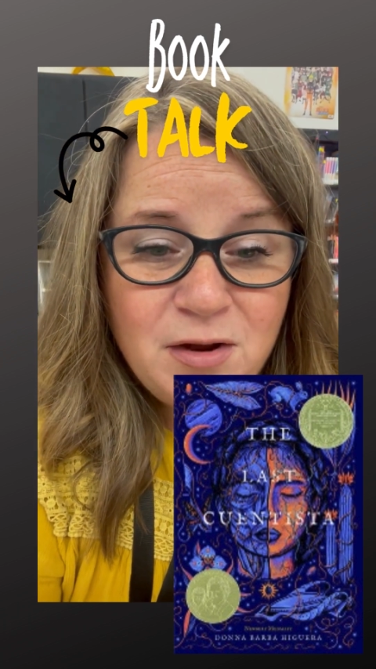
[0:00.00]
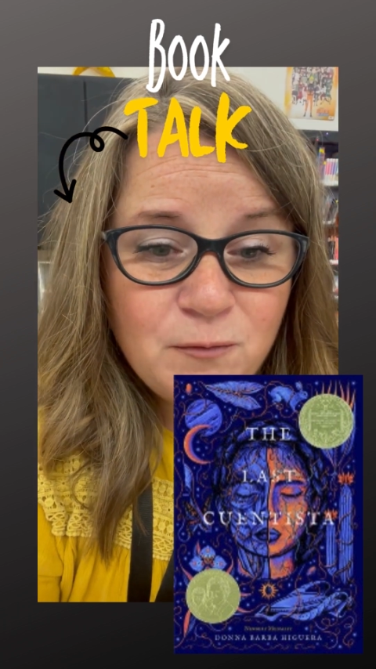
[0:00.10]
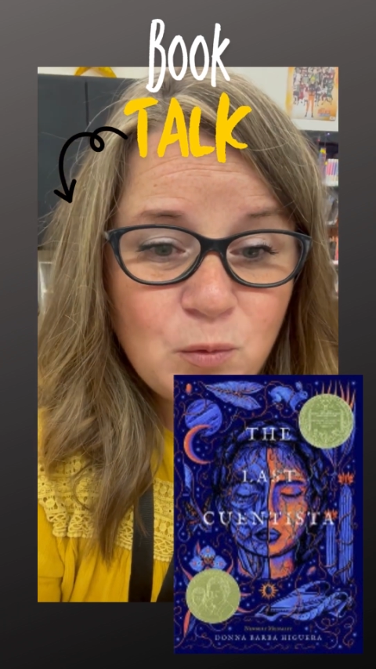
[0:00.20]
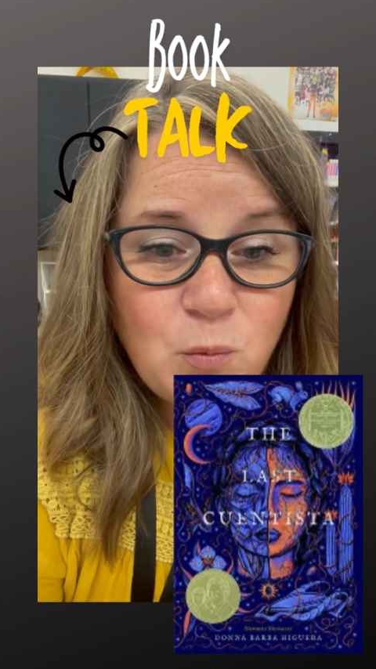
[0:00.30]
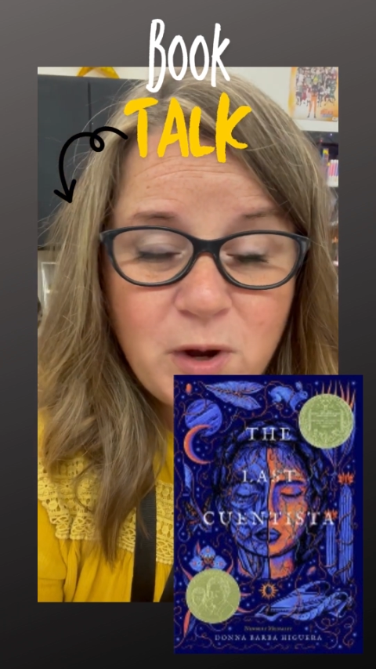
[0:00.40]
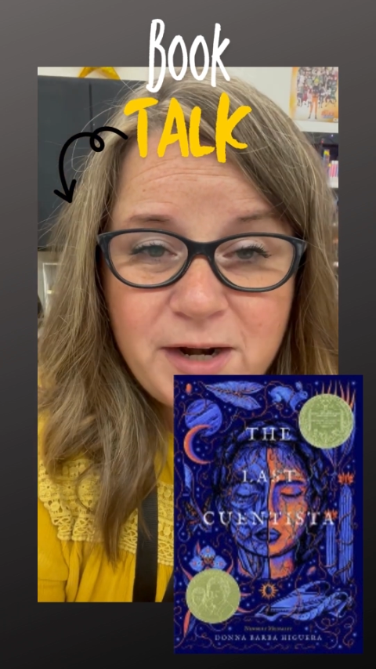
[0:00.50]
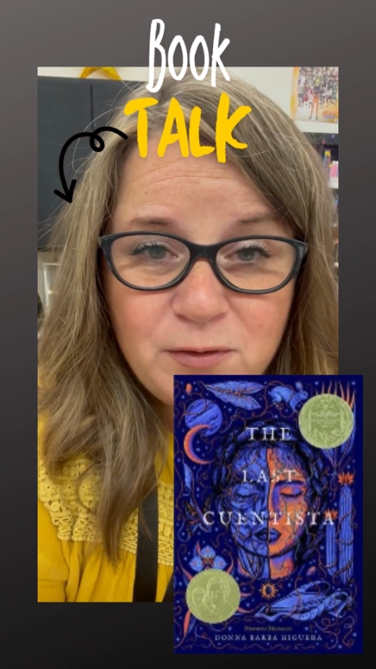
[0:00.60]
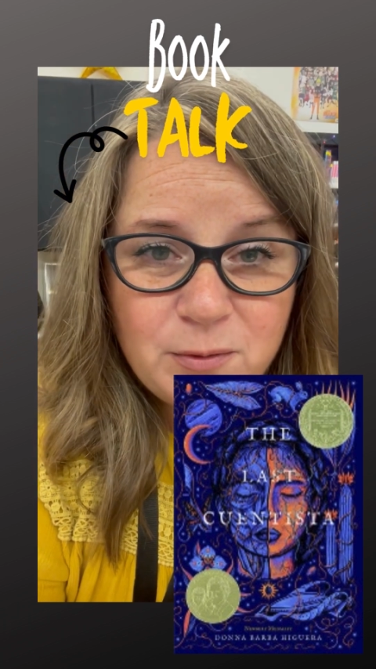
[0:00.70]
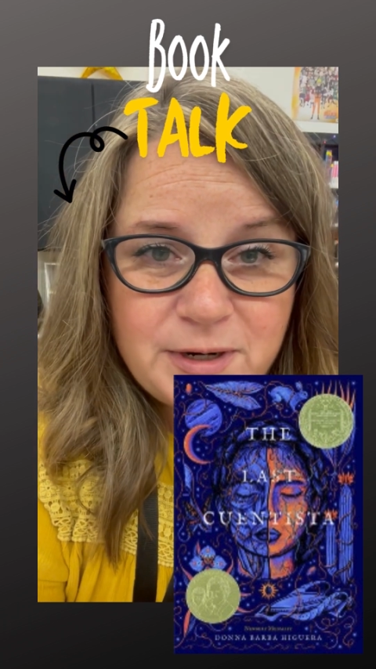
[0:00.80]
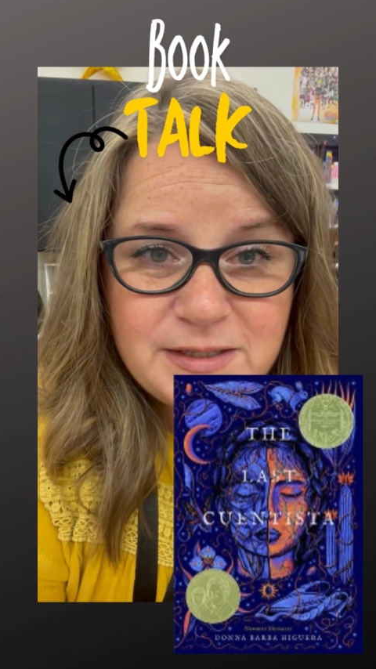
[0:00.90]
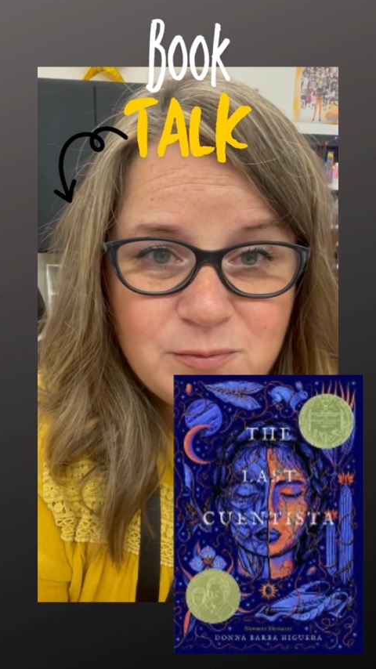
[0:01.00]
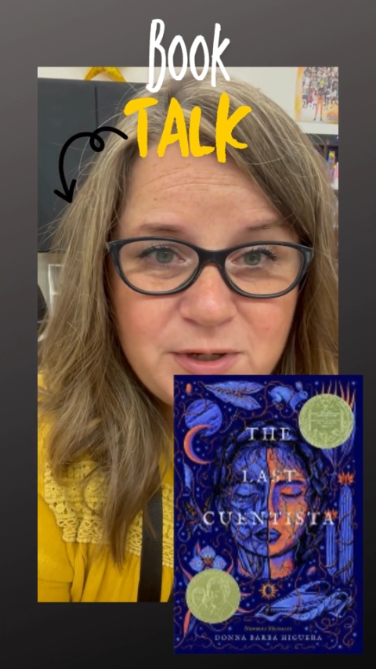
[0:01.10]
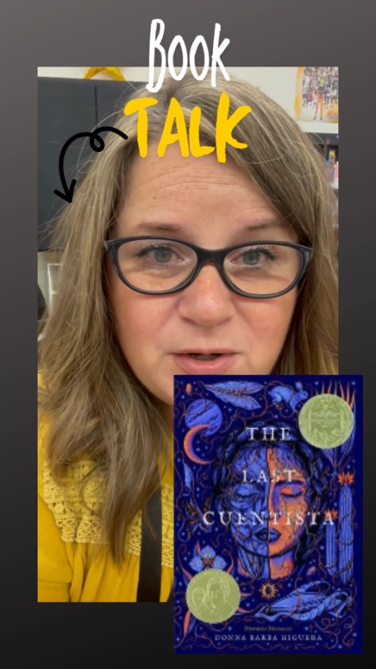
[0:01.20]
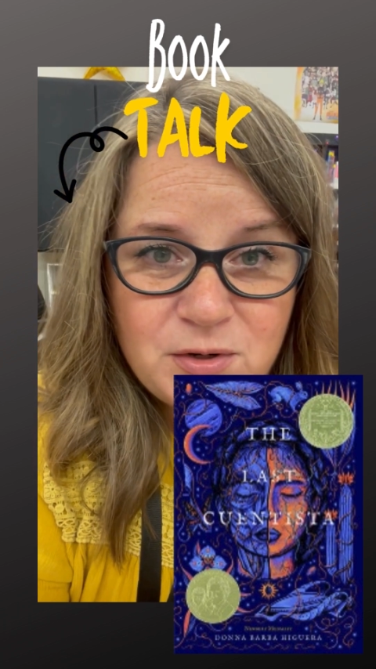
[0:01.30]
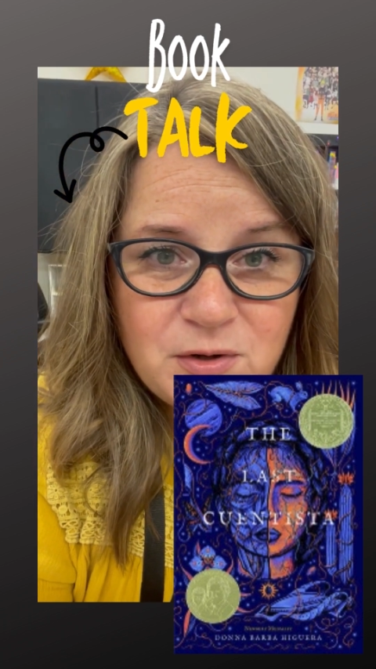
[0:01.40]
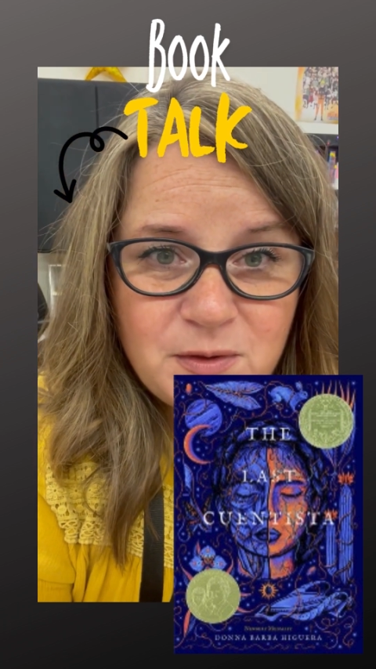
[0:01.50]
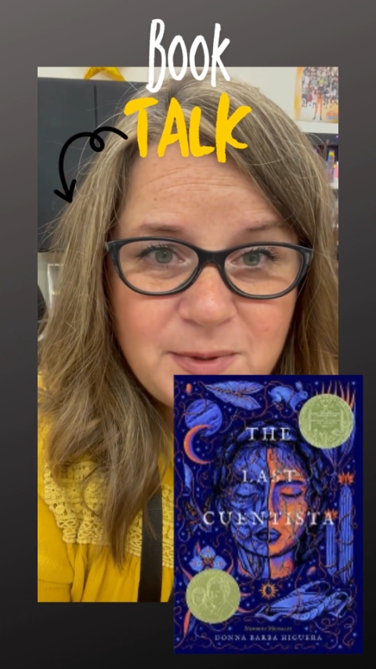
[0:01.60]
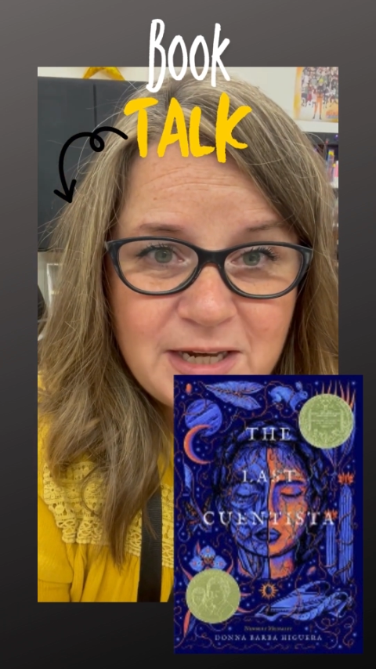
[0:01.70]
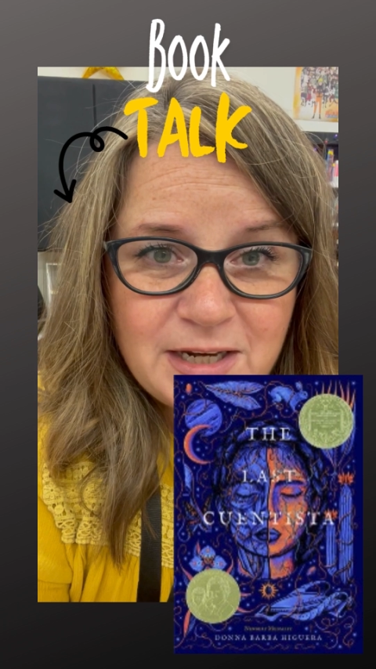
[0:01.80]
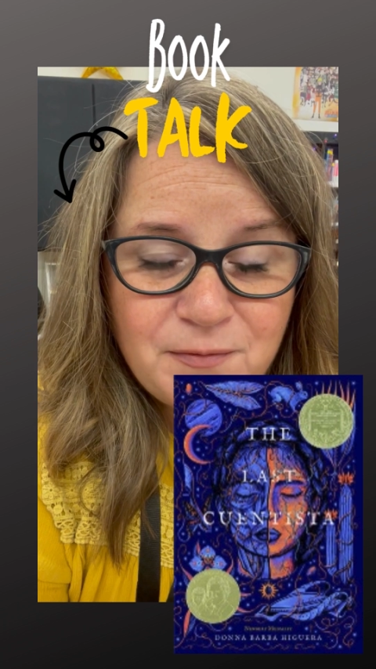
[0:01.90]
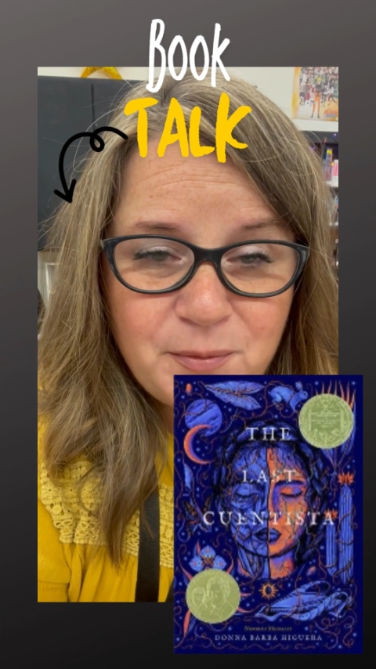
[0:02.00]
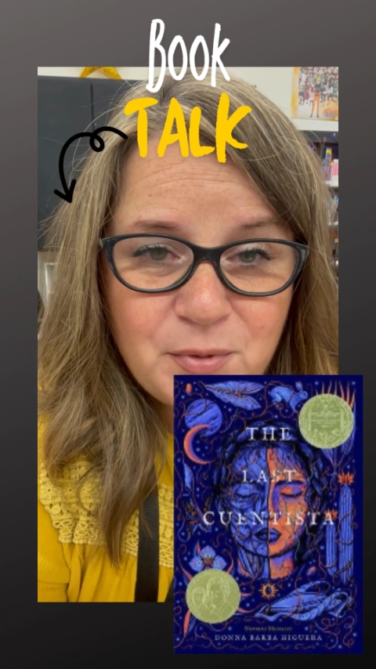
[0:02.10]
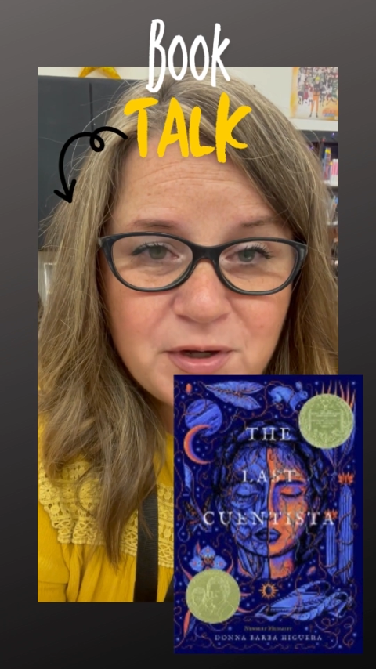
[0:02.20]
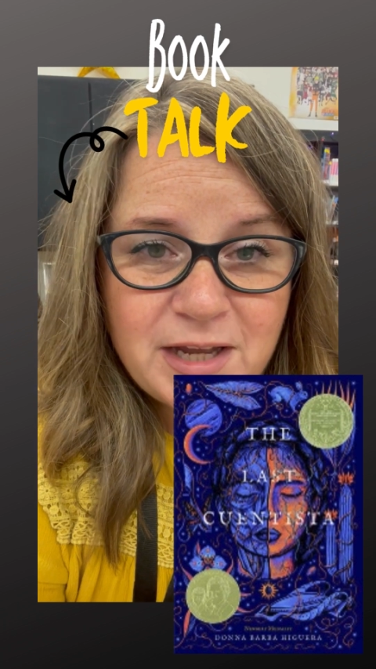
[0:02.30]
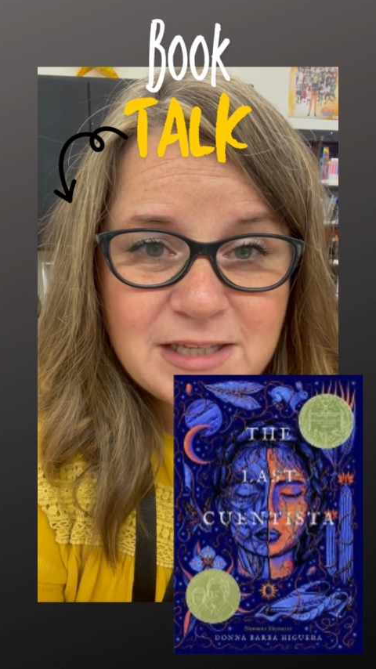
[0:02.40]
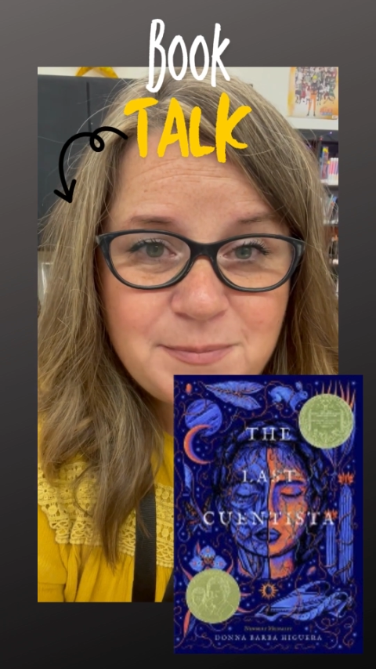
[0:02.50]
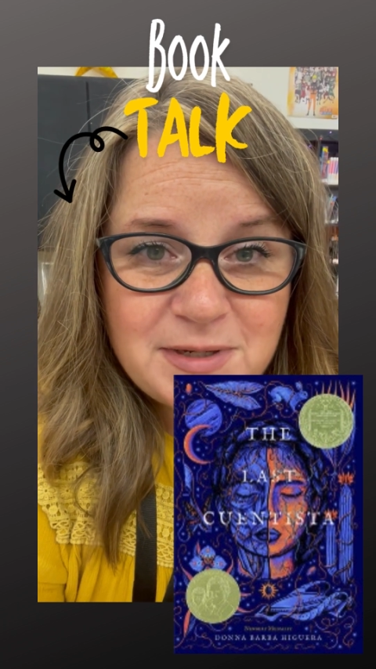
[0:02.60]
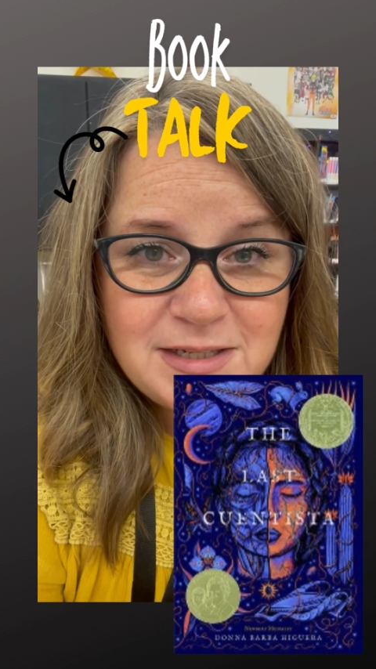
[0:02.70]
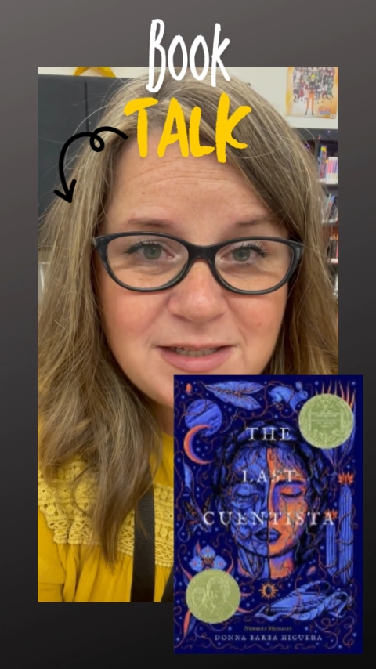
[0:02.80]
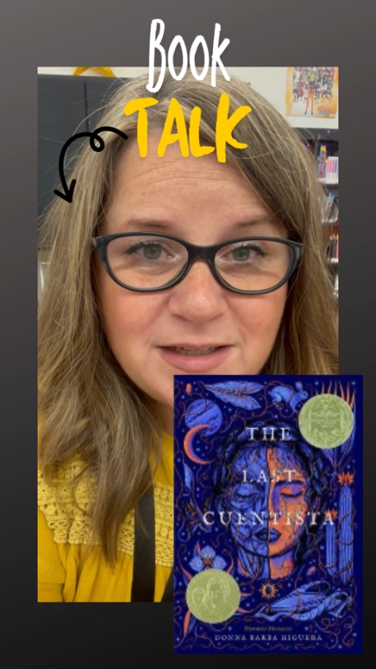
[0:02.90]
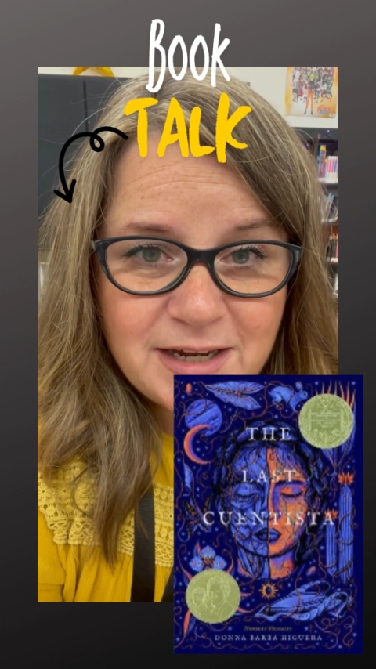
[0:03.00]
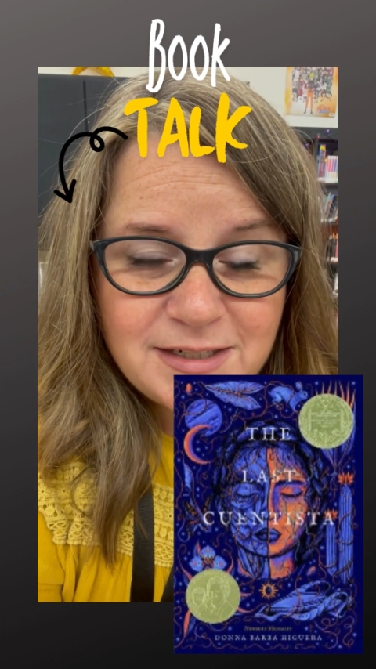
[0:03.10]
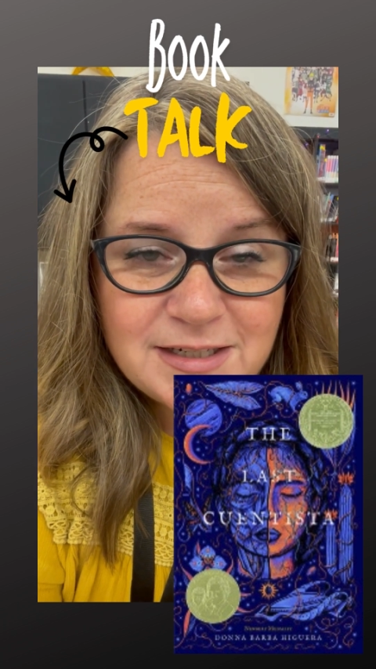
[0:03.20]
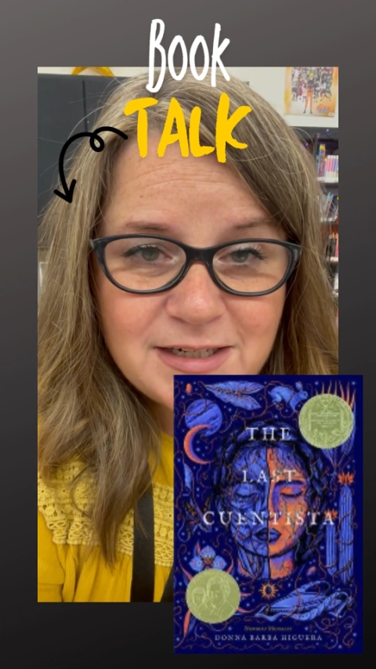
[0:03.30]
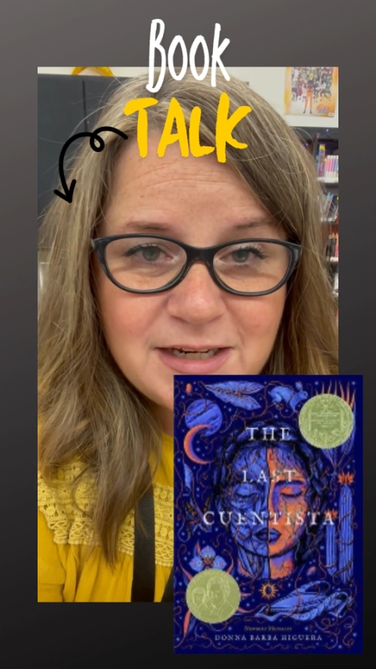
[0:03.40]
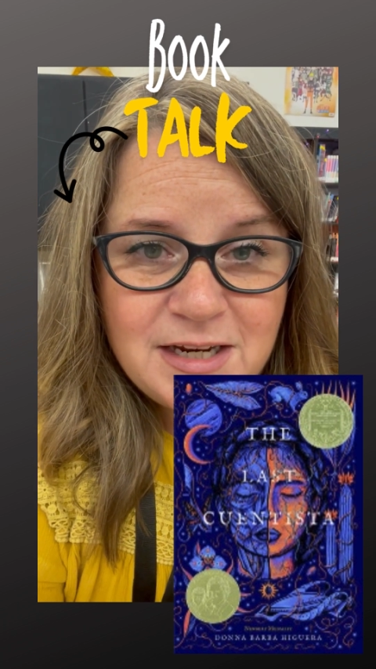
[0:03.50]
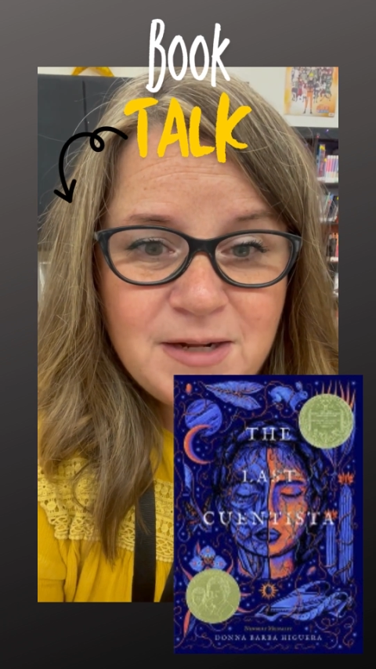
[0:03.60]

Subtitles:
for whatever reason we don't know at the beginning of the book, has been selected